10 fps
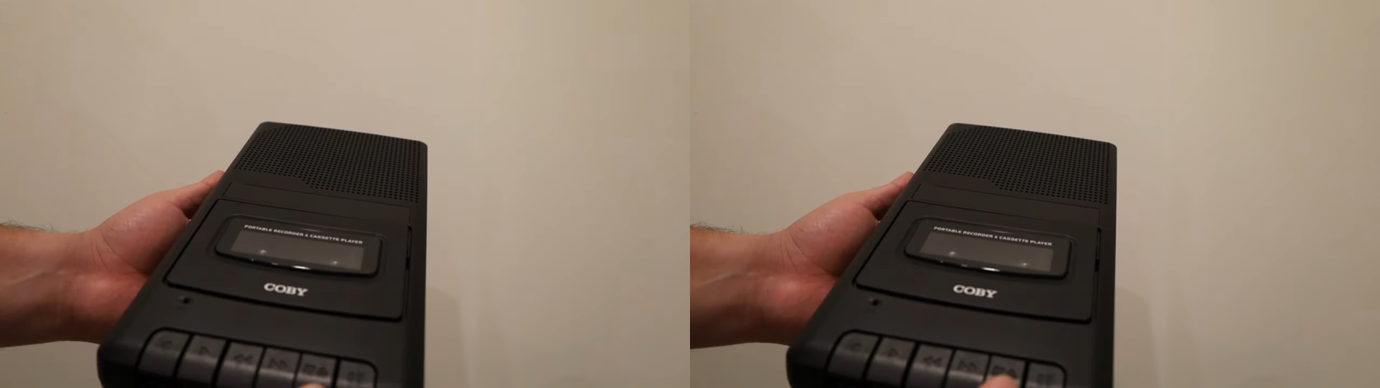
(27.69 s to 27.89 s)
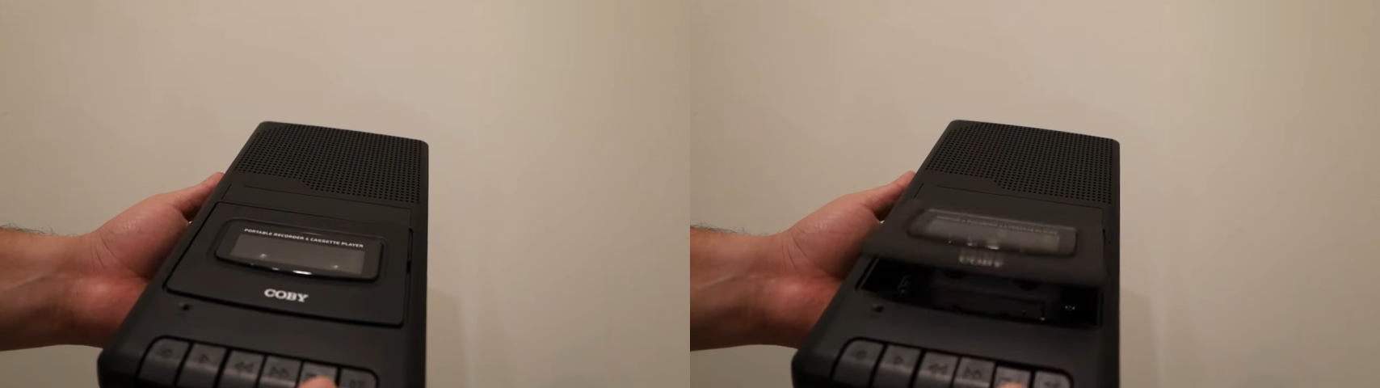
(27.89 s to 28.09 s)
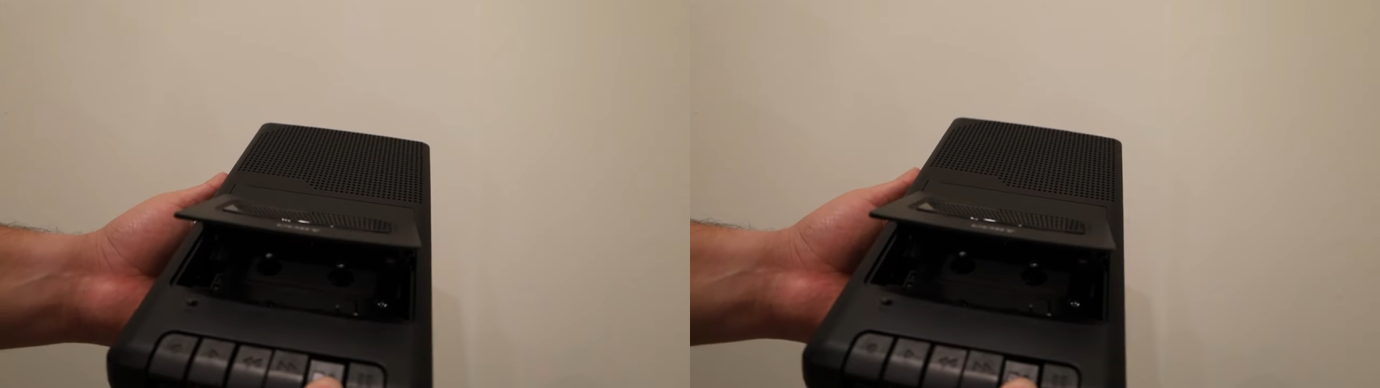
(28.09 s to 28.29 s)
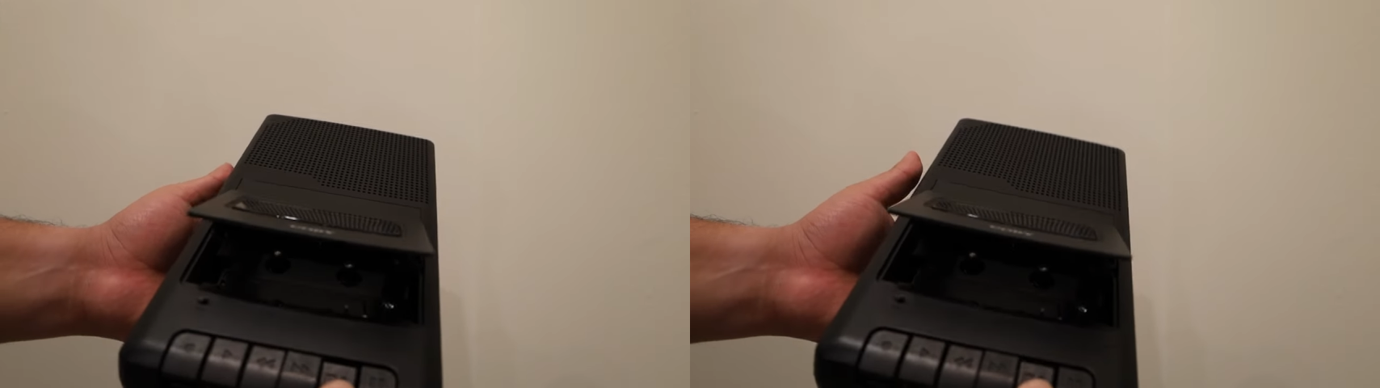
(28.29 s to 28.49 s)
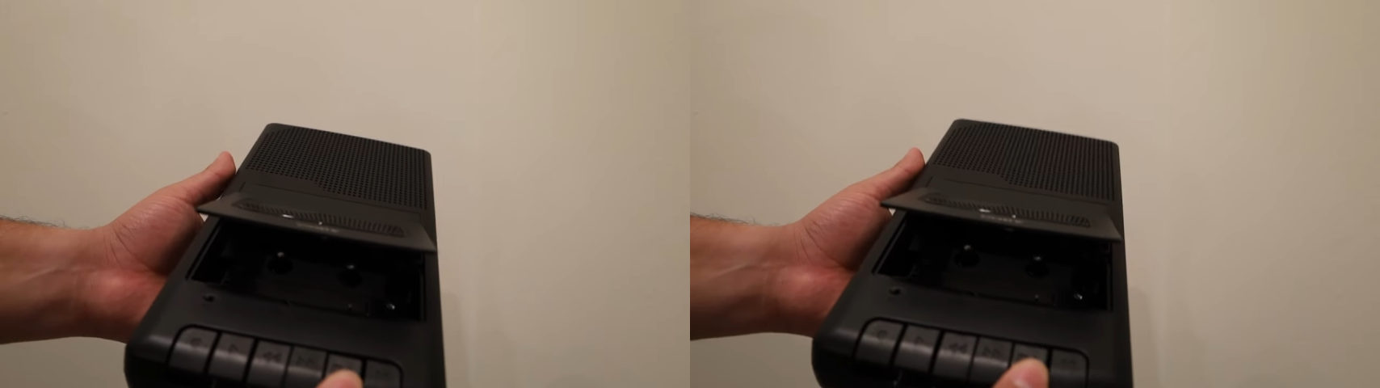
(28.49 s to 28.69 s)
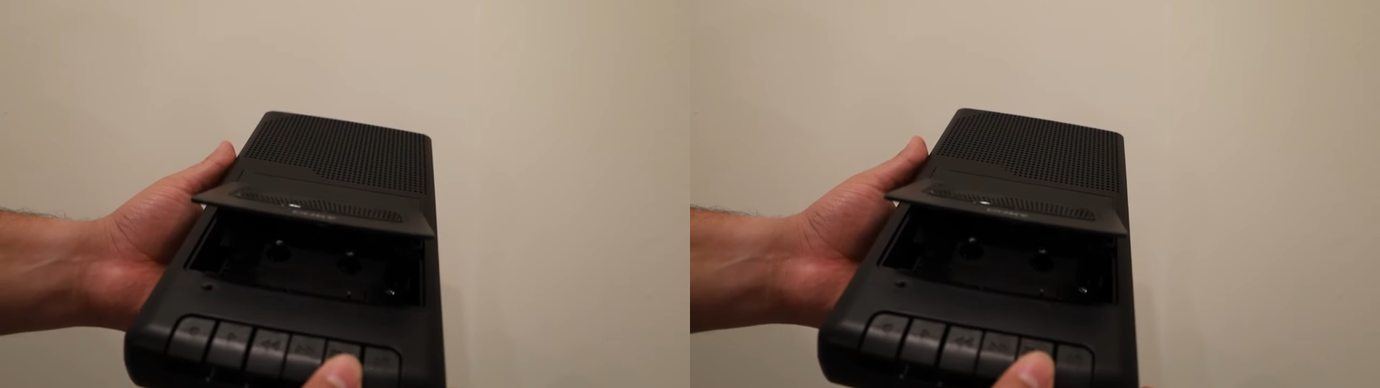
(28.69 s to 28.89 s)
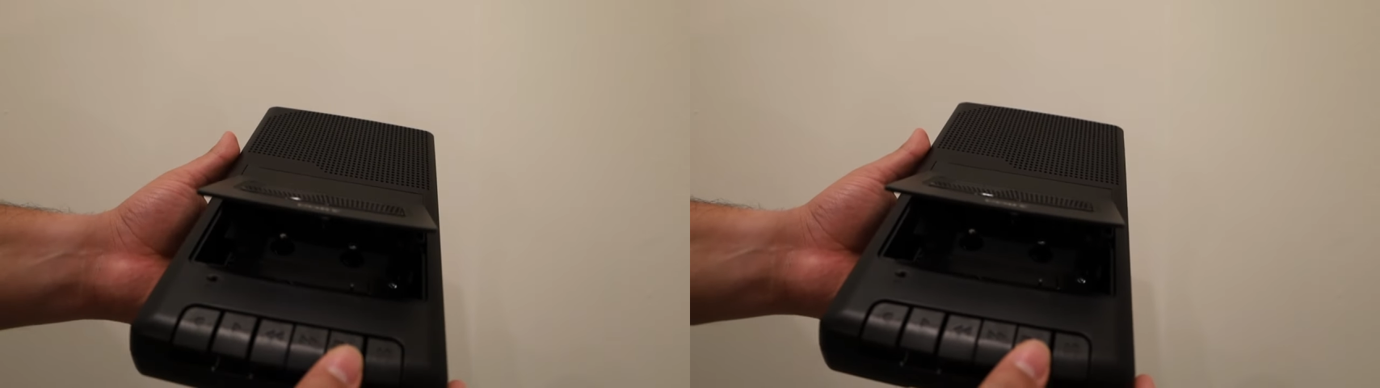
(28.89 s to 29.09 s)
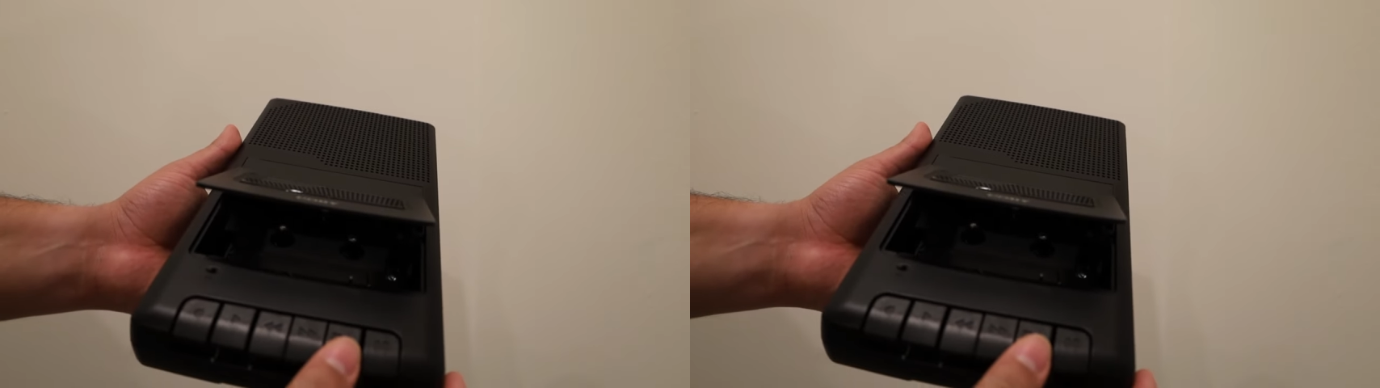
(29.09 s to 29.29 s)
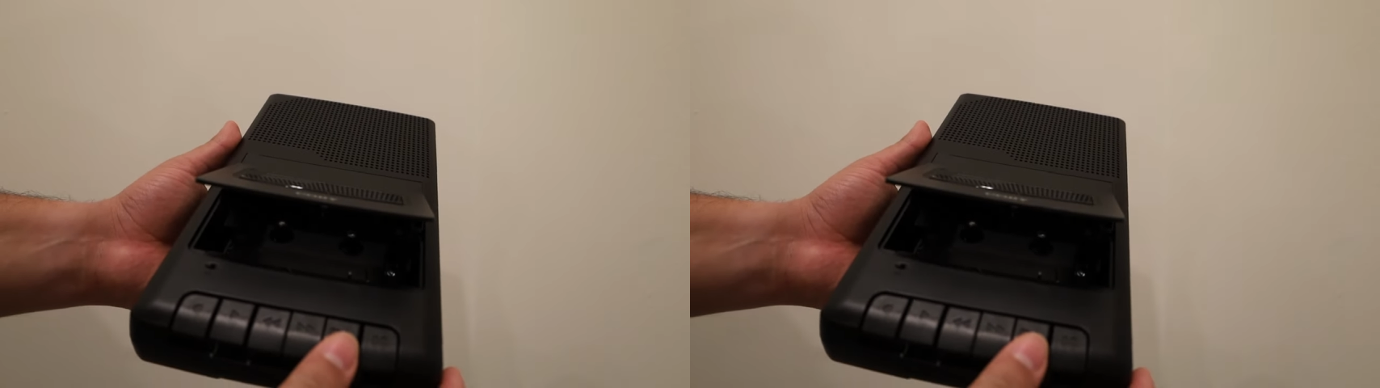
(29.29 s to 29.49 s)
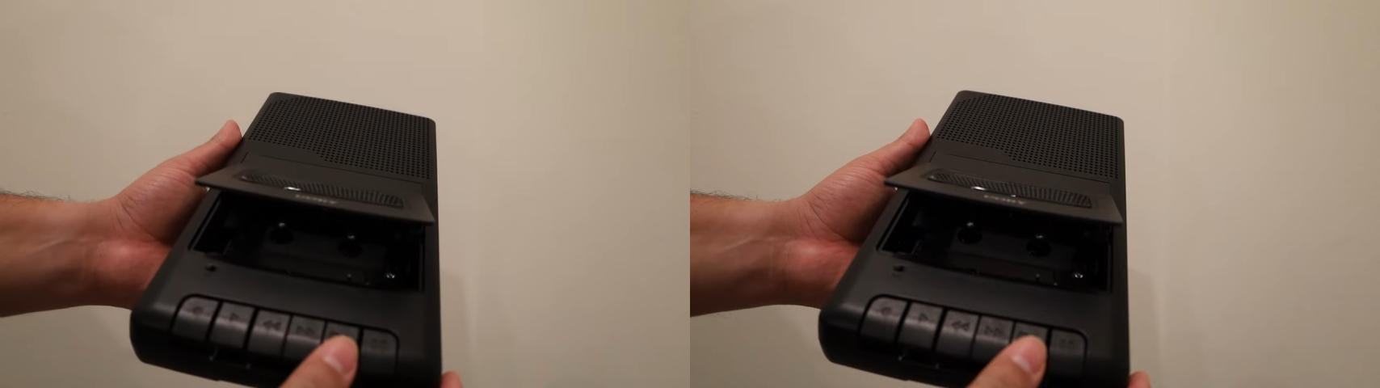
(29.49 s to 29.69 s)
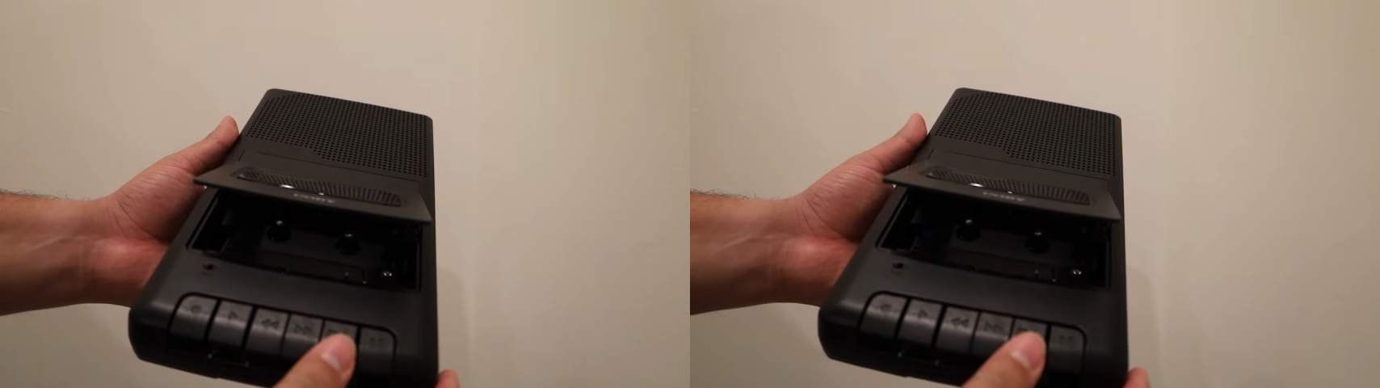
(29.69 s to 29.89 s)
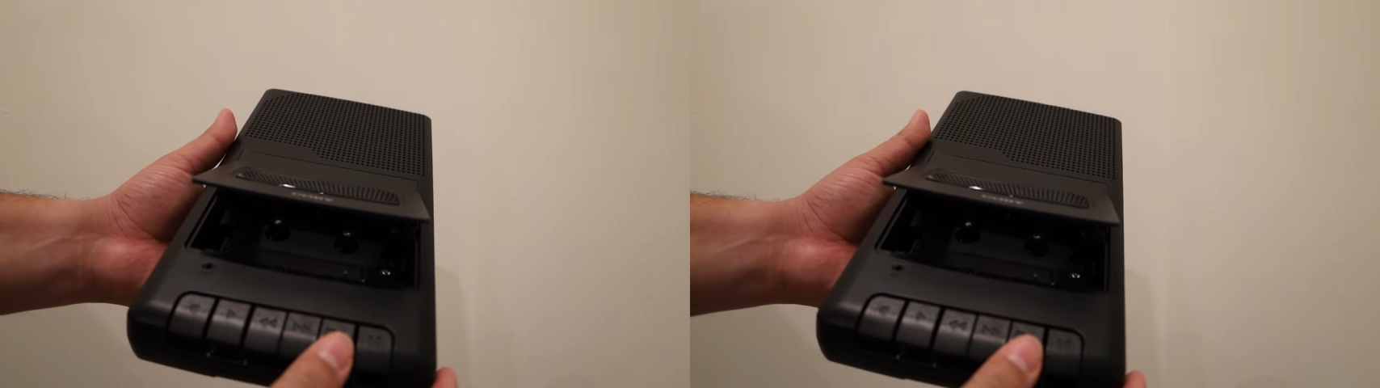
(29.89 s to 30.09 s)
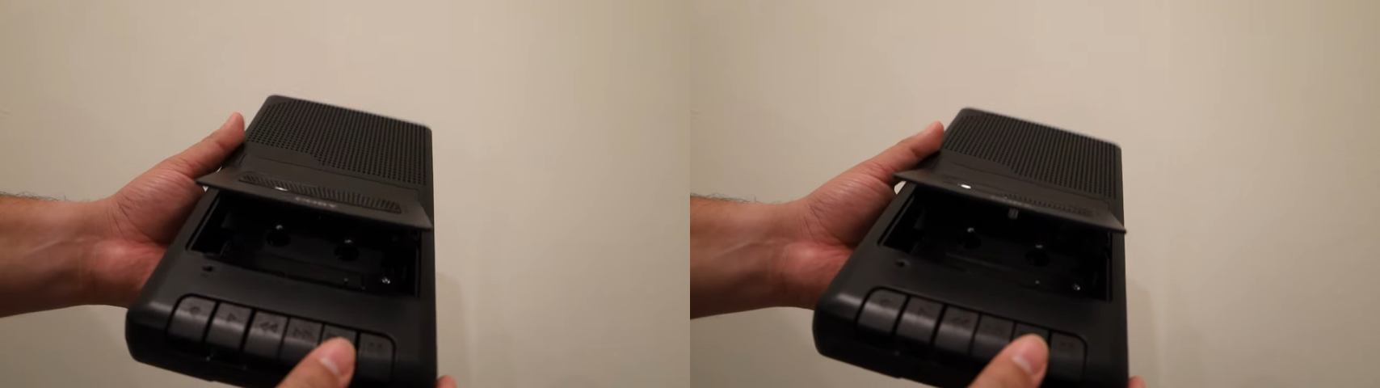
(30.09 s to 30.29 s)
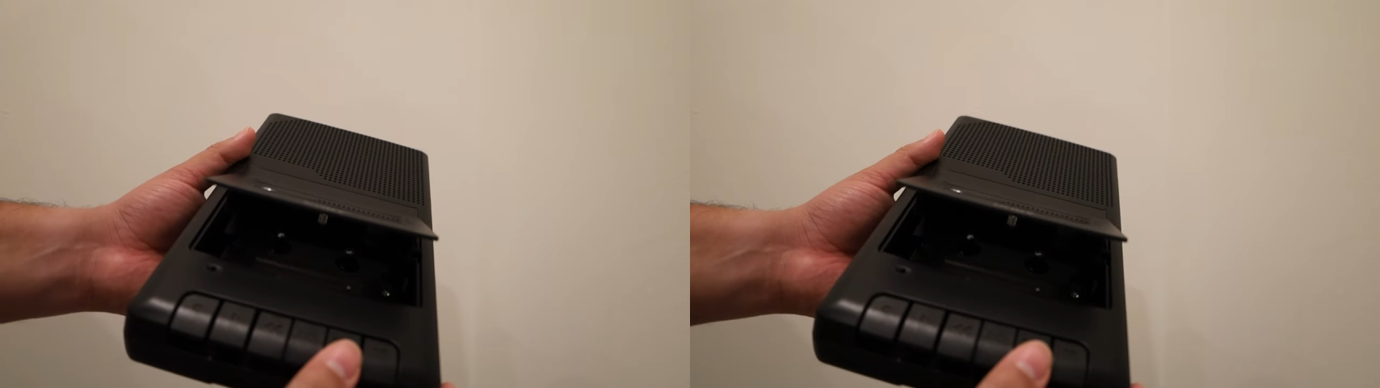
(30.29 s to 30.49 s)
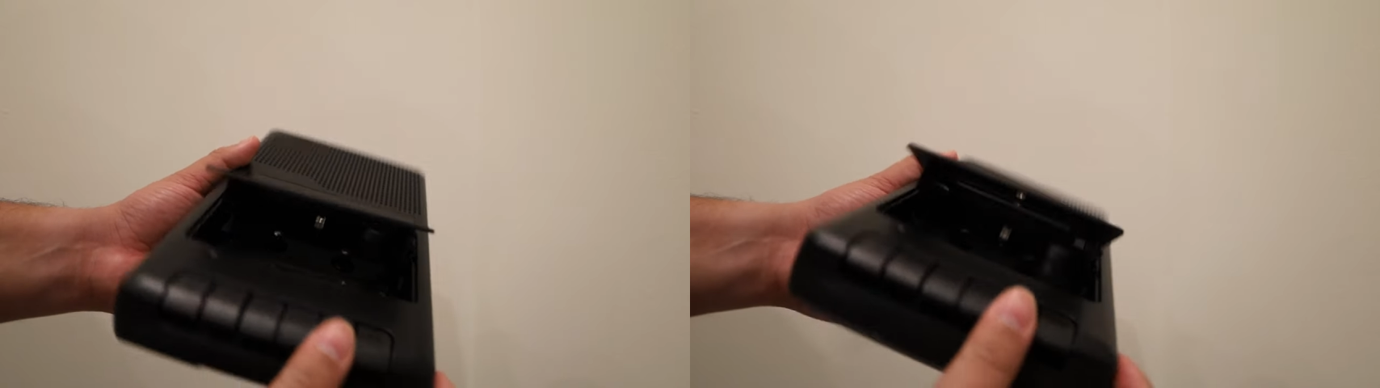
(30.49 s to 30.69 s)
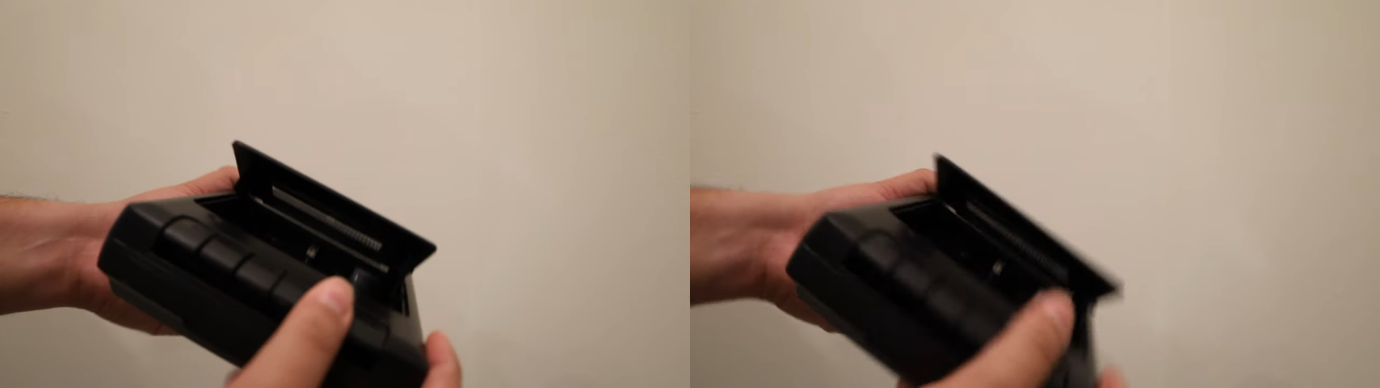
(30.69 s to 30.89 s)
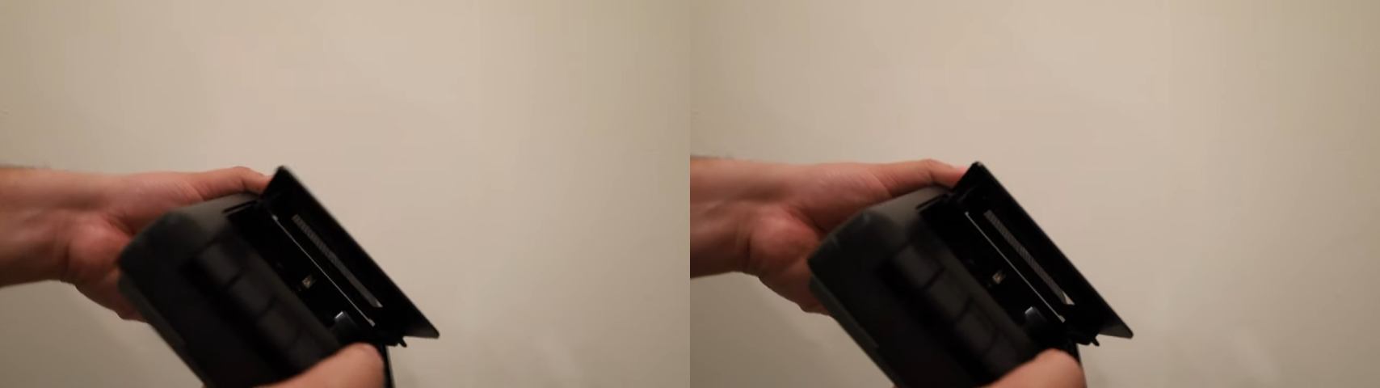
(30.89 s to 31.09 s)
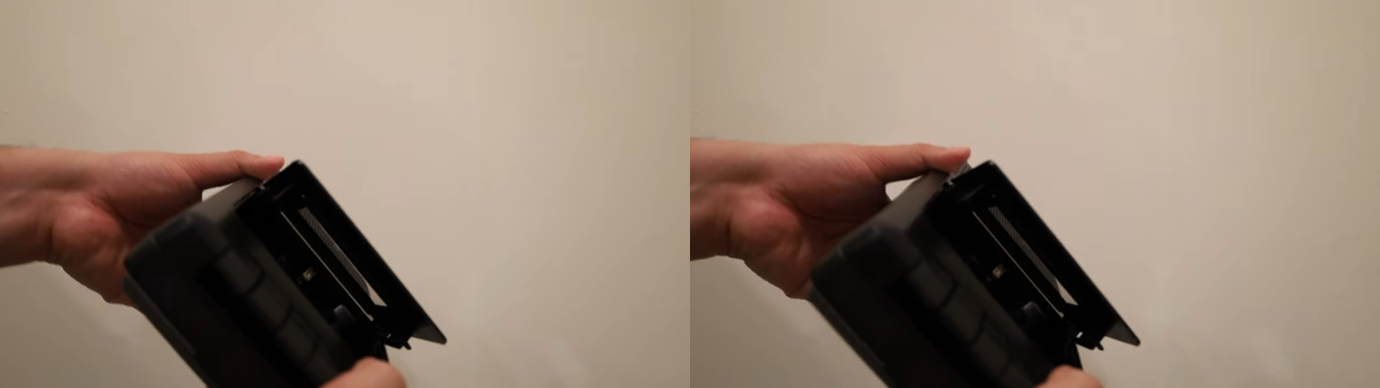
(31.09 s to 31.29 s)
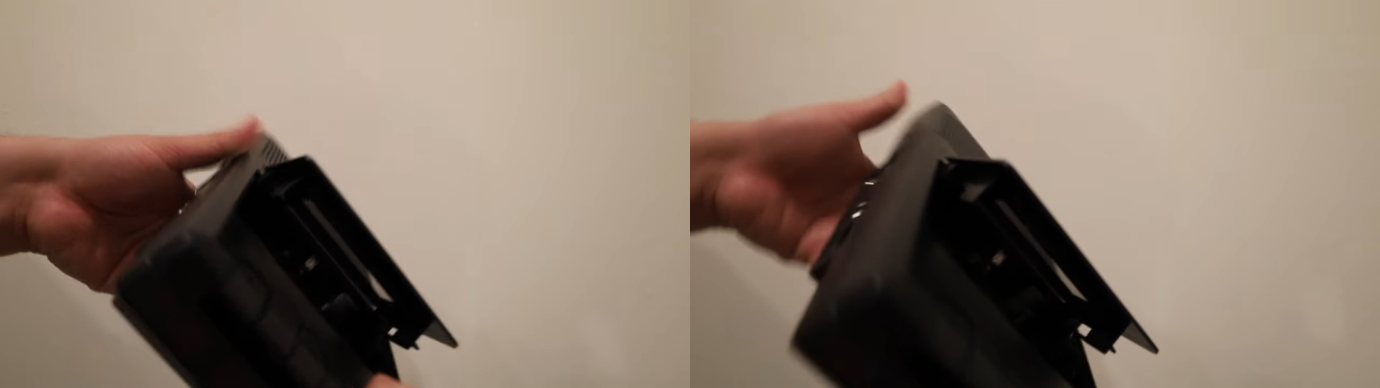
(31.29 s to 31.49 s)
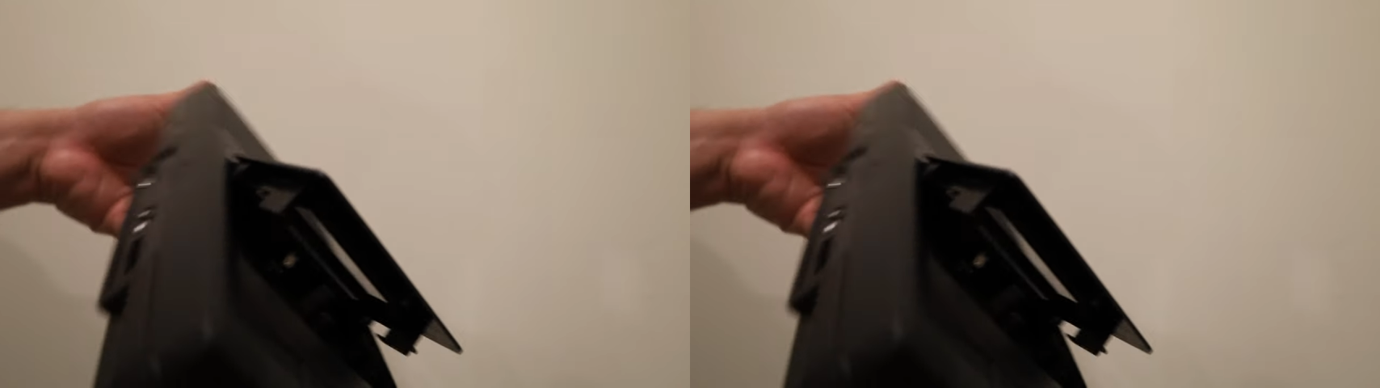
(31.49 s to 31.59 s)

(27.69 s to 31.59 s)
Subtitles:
No face is visible, so there are no lips to read.